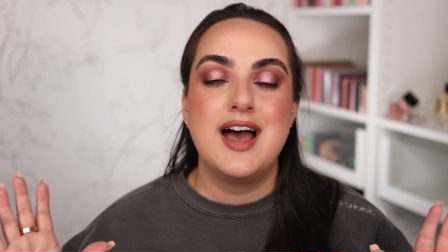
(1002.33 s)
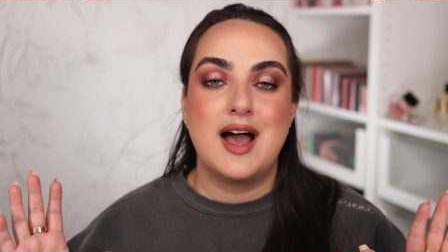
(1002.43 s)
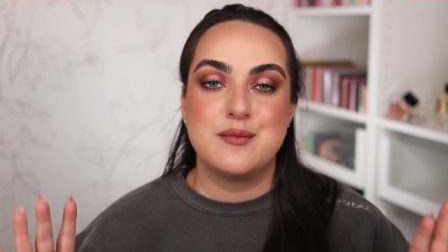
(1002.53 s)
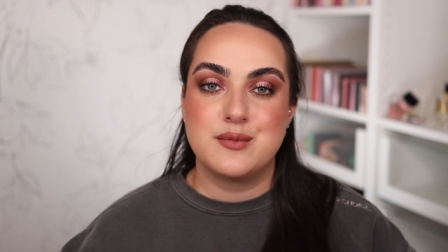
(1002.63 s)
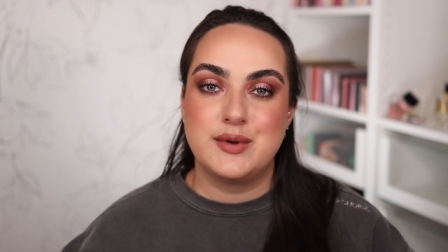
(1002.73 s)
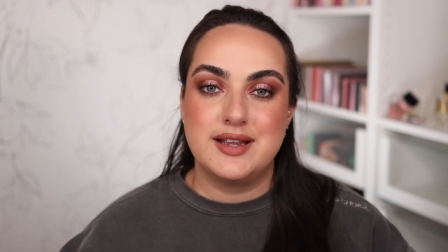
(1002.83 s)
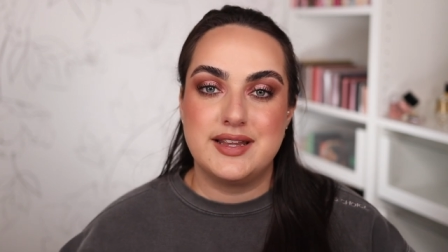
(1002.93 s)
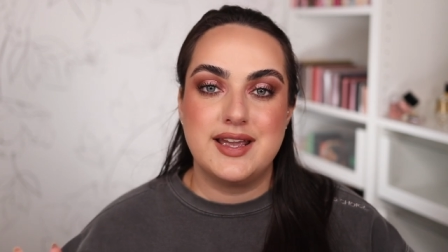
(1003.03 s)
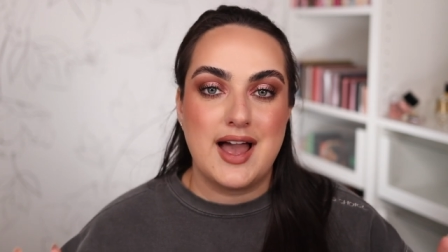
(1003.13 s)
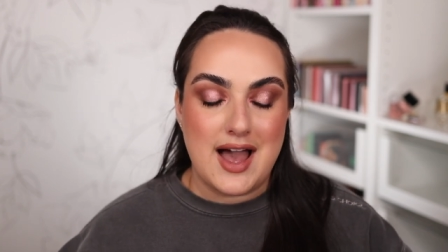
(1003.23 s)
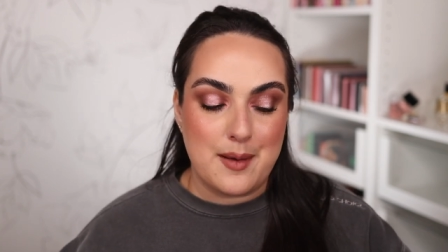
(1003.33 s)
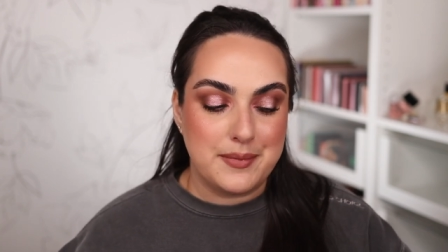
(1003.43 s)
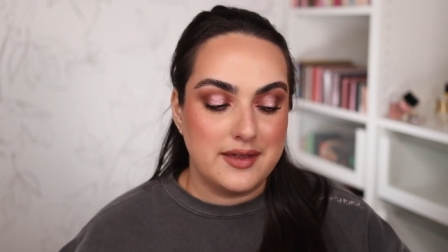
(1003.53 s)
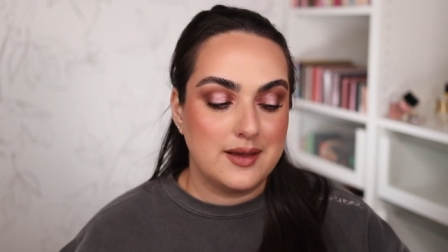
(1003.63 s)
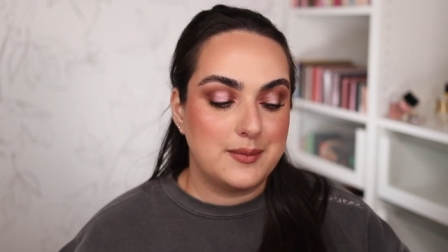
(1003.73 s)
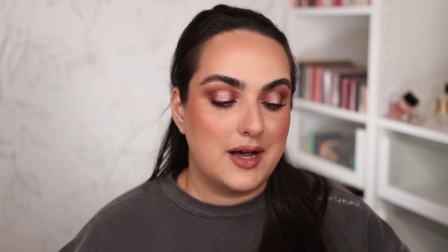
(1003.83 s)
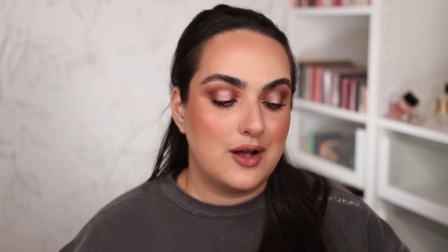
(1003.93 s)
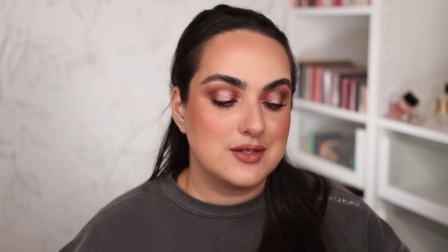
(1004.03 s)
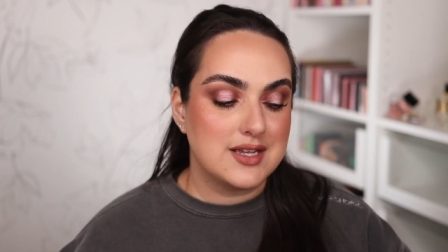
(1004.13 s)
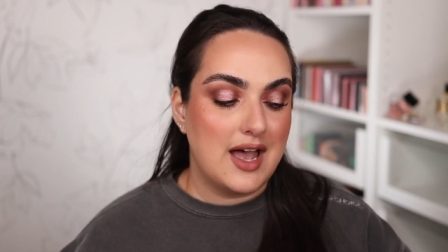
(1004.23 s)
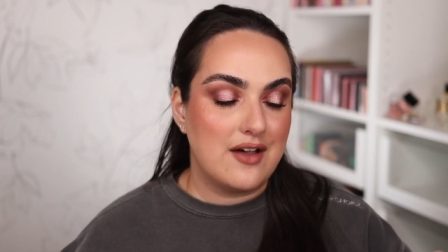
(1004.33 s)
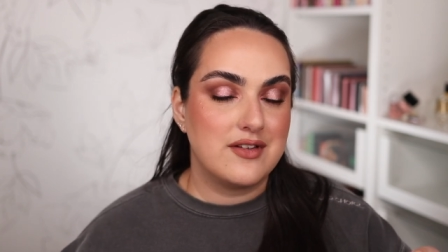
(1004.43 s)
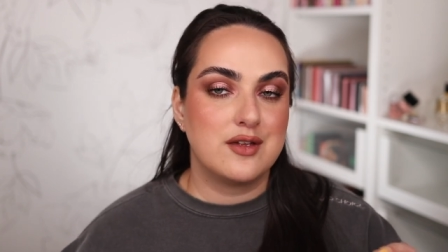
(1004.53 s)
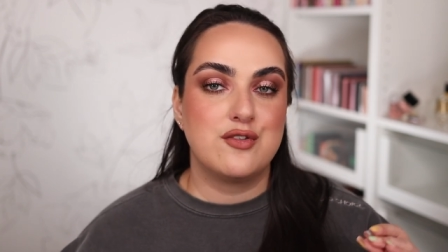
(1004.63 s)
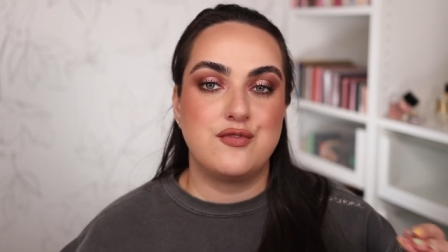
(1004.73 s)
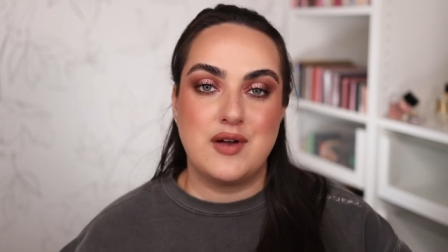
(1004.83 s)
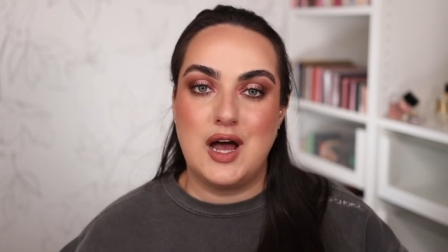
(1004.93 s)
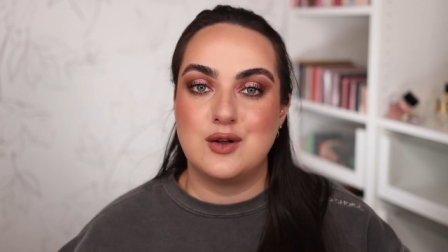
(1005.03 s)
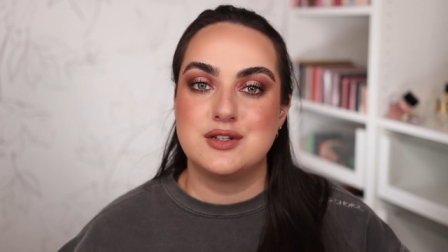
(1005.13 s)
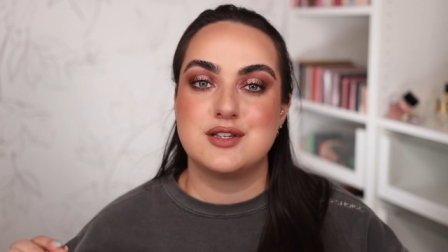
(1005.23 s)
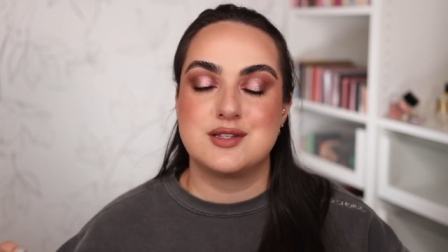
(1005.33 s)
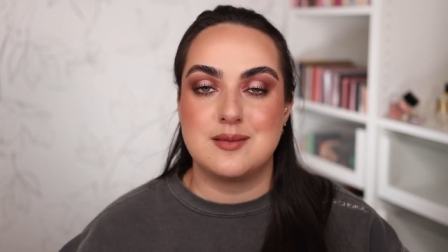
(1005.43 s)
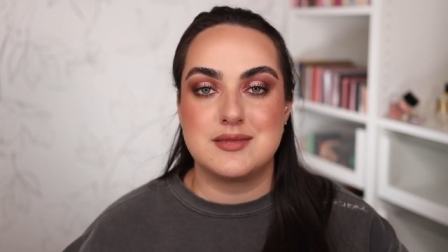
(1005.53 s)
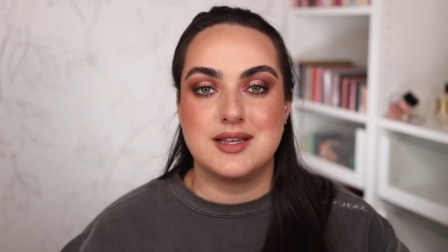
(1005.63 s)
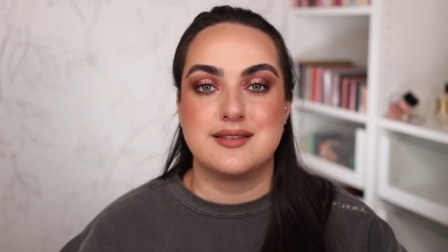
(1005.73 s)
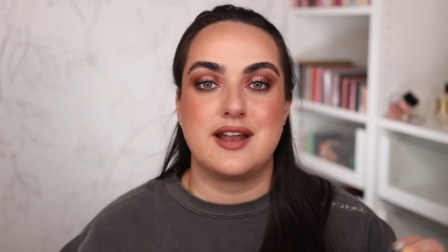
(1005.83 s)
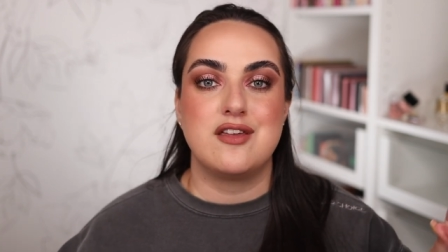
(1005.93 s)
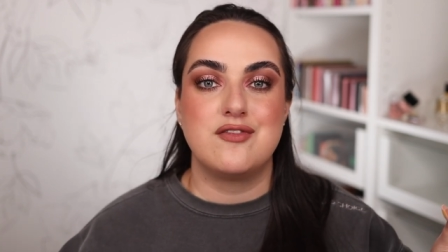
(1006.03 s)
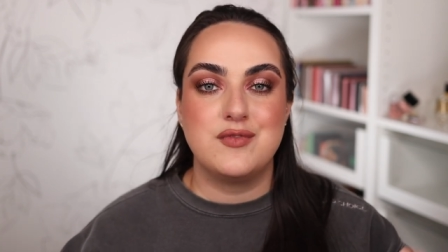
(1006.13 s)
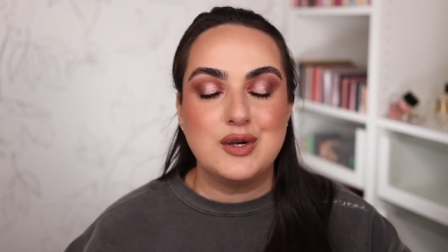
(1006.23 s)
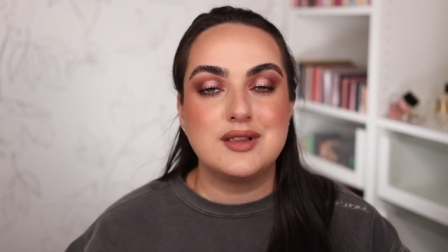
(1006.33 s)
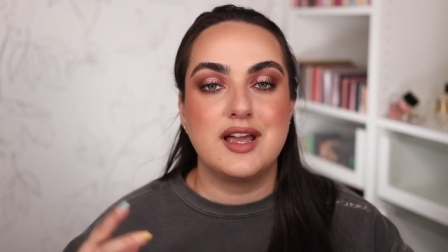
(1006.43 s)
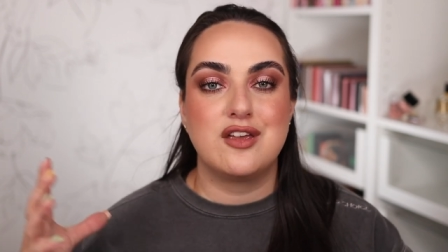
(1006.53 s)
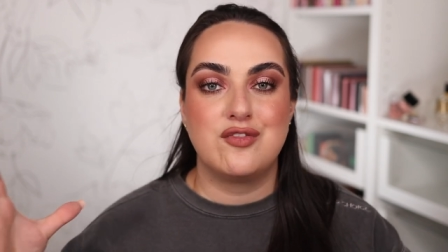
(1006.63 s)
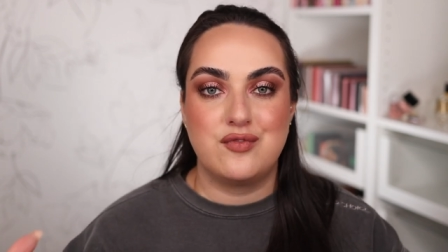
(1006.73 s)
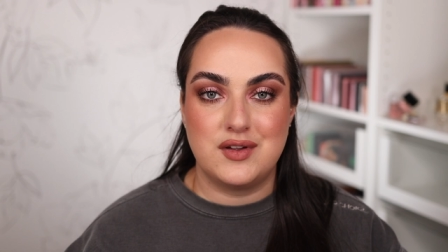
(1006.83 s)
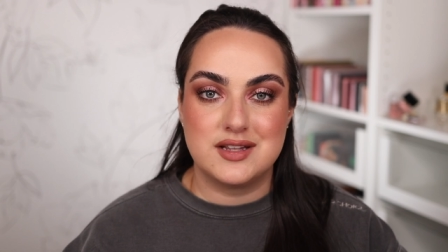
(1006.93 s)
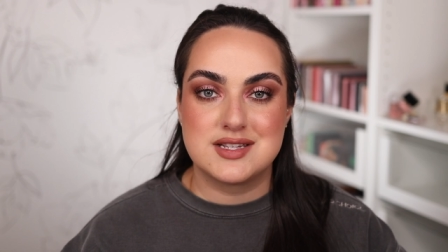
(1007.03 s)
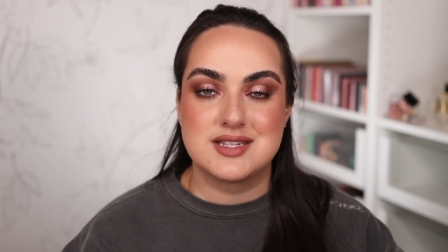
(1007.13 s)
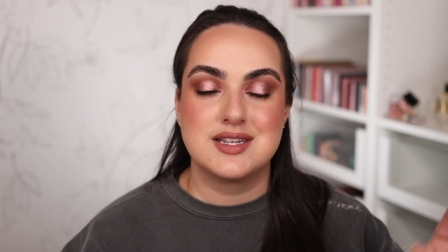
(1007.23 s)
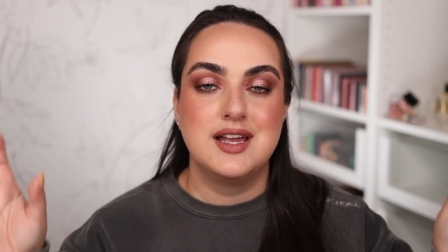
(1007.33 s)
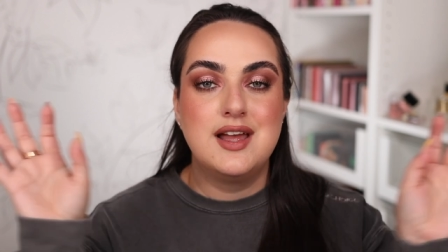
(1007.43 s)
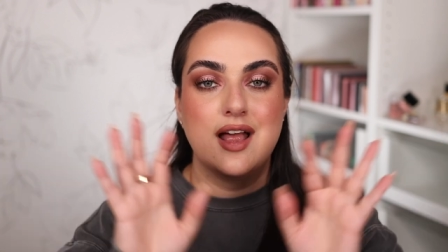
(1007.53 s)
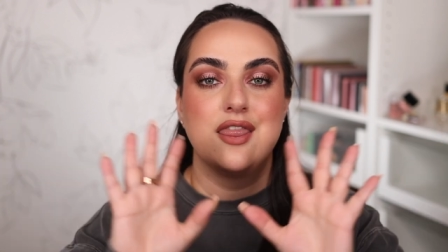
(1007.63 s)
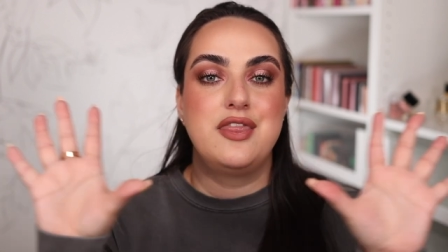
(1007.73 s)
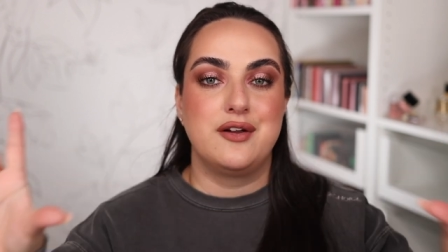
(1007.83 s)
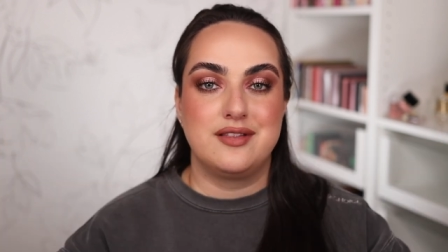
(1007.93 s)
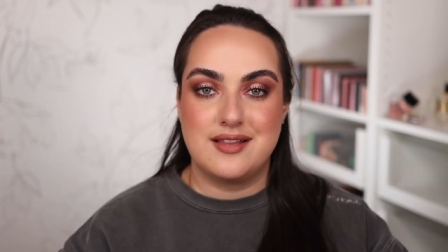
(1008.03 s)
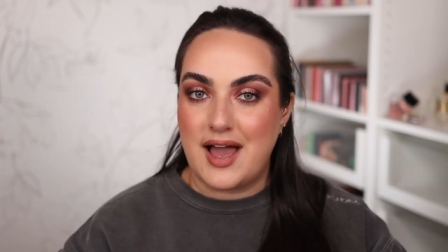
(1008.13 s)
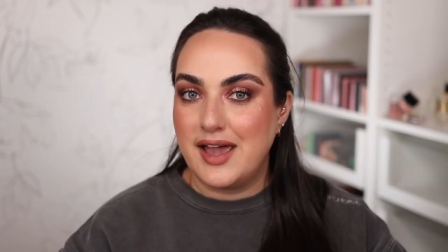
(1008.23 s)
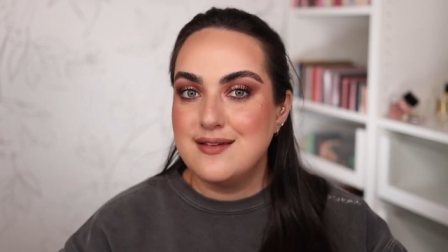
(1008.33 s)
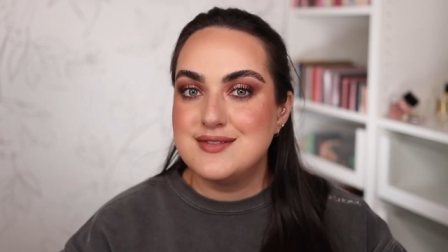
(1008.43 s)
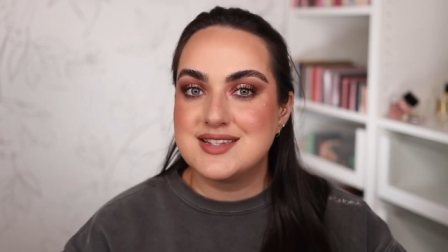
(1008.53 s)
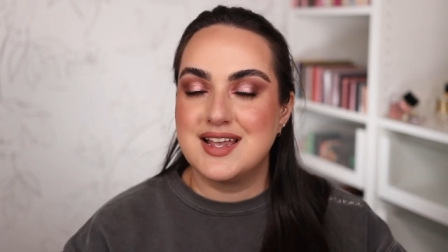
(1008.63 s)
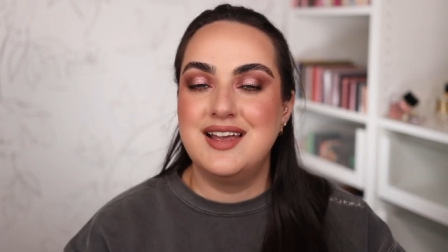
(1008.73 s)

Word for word: I'm really happy about having found something that I feel like fits their lives